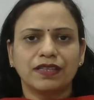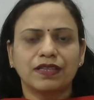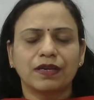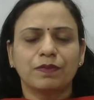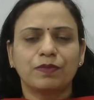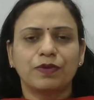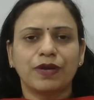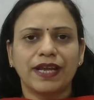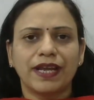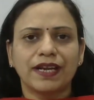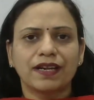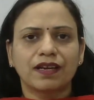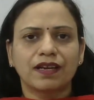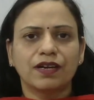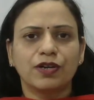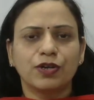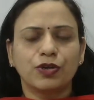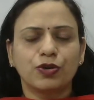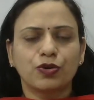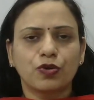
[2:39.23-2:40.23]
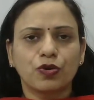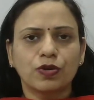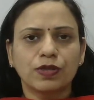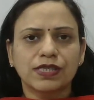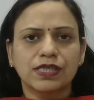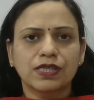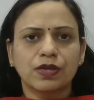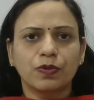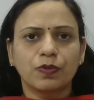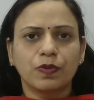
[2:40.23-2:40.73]
The brain
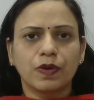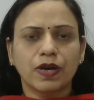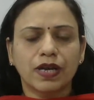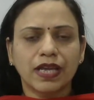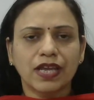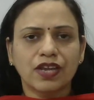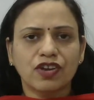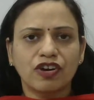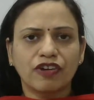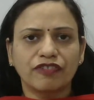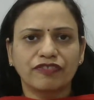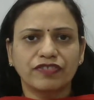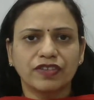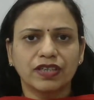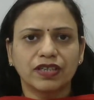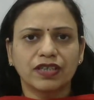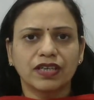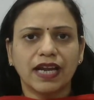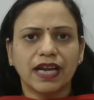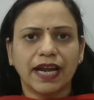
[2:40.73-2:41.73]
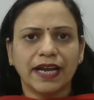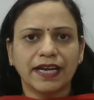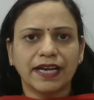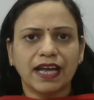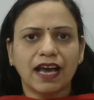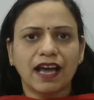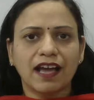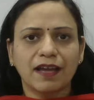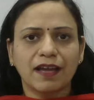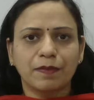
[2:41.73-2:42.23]
controls the working of the
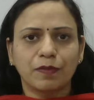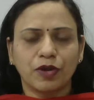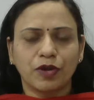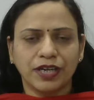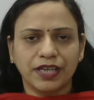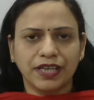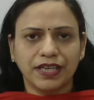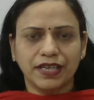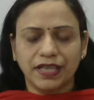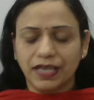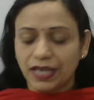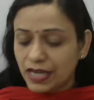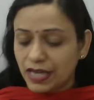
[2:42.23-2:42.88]
entire body.